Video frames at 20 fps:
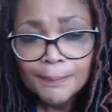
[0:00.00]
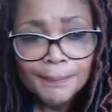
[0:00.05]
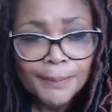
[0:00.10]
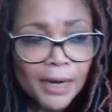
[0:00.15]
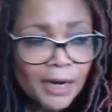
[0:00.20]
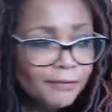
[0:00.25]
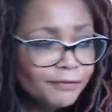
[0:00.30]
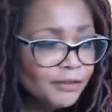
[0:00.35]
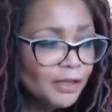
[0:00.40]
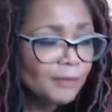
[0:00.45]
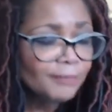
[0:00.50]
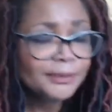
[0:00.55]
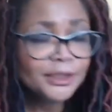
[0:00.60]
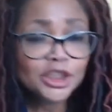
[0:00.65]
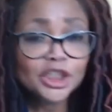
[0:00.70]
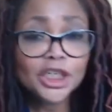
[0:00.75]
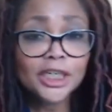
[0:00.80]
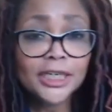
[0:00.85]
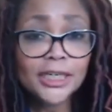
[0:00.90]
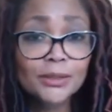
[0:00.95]
But I've got my
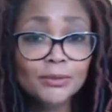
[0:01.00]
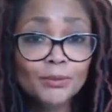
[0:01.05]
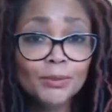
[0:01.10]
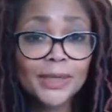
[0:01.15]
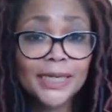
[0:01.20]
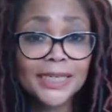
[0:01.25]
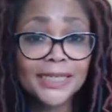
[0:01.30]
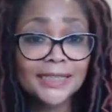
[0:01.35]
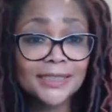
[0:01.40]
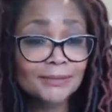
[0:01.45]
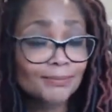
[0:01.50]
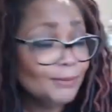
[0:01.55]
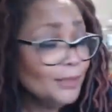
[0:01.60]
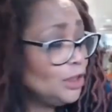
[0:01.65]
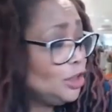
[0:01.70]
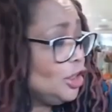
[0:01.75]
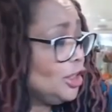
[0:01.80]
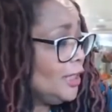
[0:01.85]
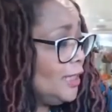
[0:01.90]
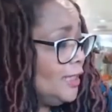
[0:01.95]
chicken
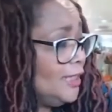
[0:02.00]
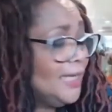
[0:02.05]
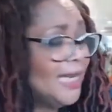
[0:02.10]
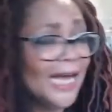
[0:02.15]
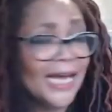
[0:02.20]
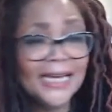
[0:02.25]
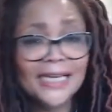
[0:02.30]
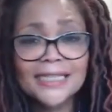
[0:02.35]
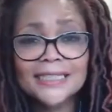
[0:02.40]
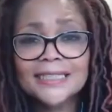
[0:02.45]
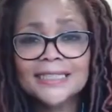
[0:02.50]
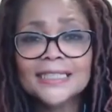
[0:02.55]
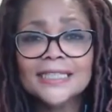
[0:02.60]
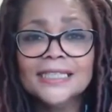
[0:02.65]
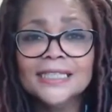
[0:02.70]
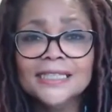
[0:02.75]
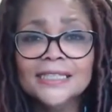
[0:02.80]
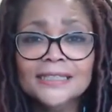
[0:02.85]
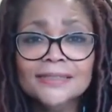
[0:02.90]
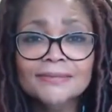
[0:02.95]
legs
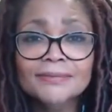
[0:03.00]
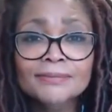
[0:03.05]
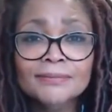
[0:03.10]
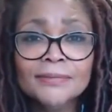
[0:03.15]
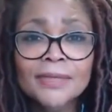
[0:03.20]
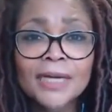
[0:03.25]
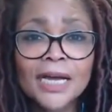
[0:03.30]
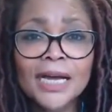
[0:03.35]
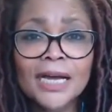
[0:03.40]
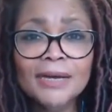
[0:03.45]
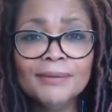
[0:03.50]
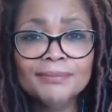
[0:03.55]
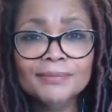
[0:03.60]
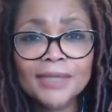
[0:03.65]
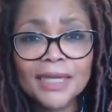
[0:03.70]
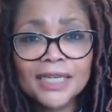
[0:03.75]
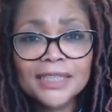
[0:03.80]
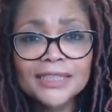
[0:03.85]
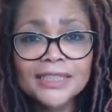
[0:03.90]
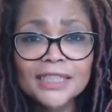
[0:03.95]

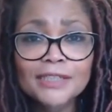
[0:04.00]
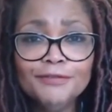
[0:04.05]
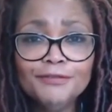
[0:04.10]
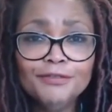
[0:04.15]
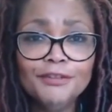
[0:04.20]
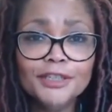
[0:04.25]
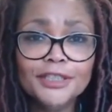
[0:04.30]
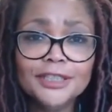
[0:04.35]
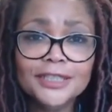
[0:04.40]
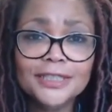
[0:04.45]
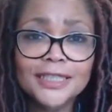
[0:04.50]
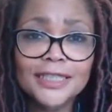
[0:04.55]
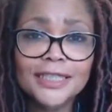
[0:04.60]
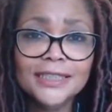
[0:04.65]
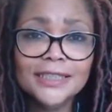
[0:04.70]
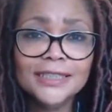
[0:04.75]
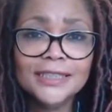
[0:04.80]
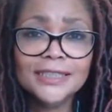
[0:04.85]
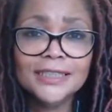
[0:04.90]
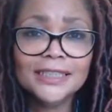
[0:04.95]
that I
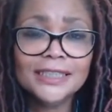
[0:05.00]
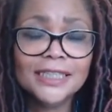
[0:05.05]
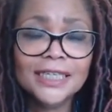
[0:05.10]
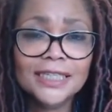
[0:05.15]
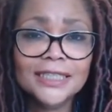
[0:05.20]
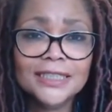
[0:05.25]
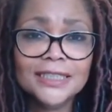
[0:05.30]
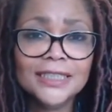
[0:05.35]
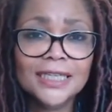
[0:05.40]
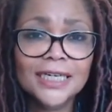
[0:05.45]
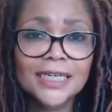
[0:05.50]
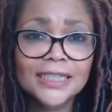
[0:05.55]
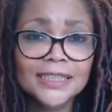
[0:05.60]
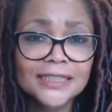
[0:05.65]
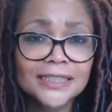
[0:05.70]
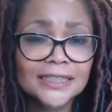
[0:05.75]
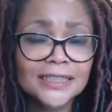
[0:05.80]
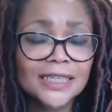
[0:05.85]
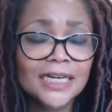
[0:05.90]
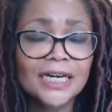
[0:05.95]
defrosted last
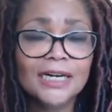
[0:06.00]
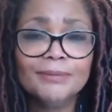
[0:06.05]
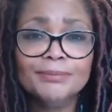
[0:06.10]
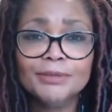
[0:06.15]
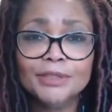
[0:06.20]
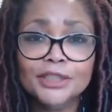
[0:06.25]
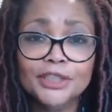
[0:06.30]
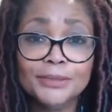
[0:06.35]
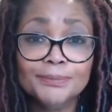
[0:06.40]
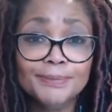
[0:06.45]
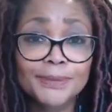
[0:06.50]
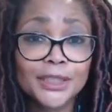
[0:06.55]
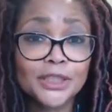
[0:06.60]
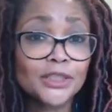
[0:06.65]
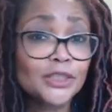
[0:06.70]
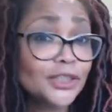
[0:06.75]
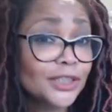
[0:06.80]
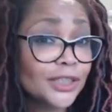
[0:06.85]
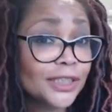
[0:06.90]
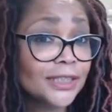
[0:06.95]
night. I'm going to be
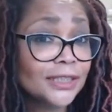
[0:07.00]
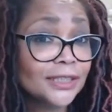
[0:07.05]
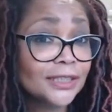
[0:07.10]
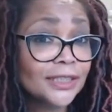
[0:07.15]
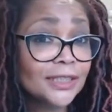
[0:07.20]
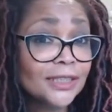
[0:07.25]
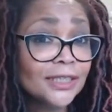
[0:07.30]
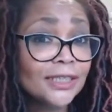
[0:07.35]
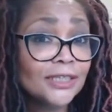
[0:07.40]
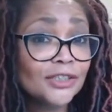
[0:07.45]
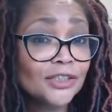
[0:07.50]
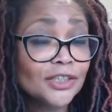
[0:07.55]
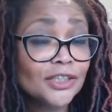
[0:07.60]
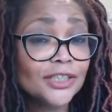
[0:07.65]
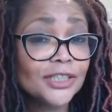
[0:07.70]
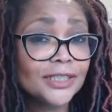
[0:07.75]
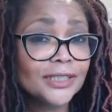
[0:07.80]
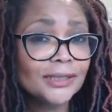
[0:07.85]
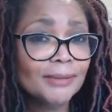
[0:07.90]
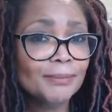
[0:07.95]
cooking
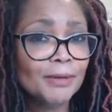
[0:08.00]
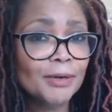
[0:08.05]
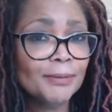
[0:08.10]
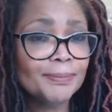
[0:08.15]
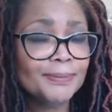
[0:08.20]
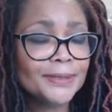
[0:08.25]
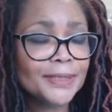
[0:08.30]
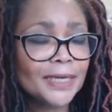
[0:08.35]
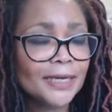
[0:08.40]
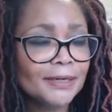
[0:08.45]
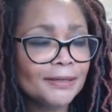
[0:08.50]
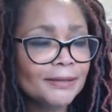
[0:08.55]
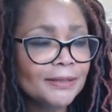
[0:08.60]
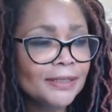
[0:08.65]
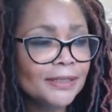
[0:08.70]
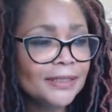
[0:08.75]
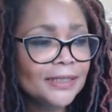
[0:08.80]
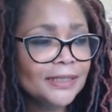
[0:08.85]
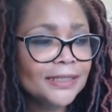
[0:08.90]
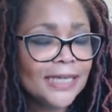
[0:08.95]
them up. So
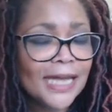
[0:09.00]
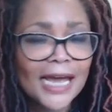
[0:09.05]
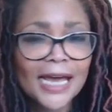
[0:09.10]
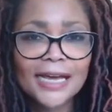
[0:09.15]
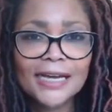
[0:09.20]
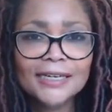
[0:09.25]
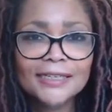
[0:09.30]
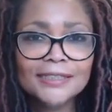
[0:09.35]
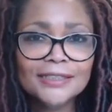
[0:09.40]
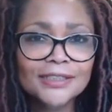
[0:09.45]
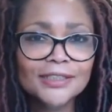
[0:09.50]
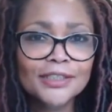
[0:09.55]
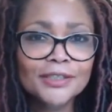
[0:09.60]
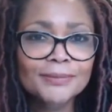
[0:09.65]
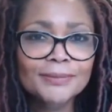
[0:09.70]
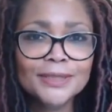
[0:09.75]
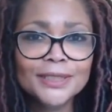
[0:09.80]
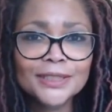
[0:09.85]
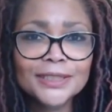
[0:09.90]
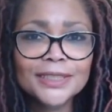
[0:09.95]
yeah,
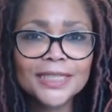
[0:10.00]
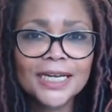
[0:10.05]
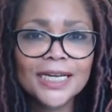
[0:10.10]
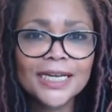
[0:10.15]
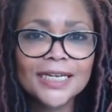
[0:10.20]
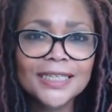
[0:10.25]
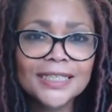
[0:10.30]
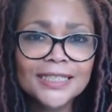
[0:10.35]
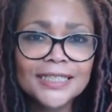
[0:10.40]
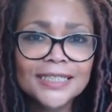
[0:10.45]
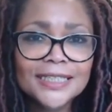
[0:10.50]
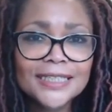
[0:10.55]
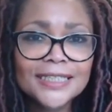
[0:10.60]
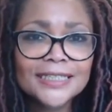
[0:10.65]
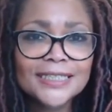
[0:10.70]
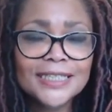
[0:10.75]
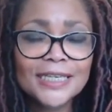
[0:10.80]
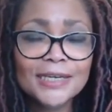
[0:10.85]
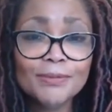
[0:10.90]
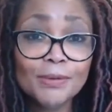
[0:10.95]
come and
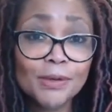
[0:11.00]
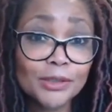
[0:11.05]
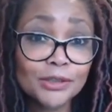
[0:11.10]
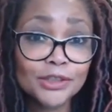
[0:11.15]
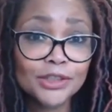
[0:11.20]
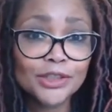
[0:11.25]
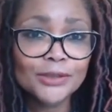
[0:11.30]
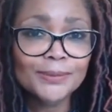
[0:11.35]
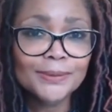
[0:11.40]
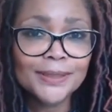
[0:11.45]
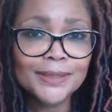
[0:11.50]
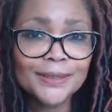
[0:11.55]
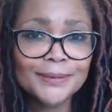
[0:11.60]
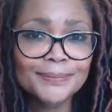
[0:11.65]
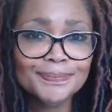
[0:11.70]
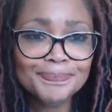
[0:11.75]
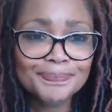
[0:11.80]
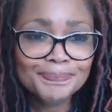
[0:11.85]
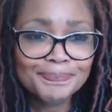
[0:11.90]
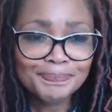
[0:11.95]
see what I do with
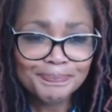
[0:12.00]
them.